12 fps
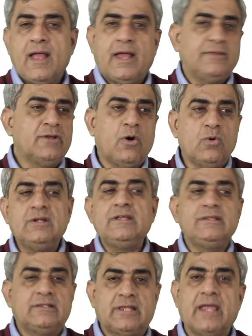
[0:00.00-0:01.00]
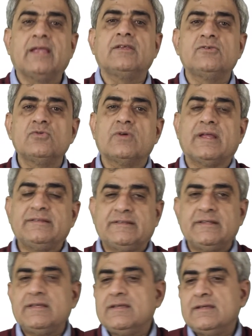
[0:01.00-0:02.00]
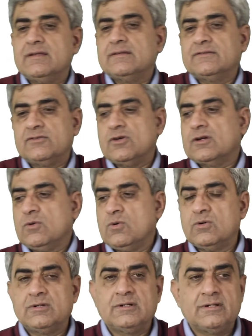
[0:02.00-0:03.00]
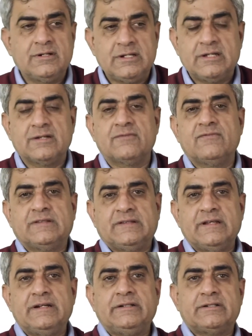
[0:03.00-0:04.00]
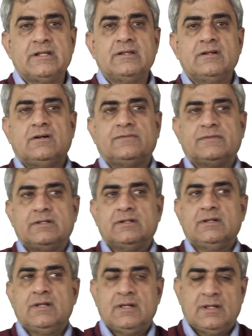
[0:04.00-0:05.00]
And the only thing you can see is your own near vicinity of the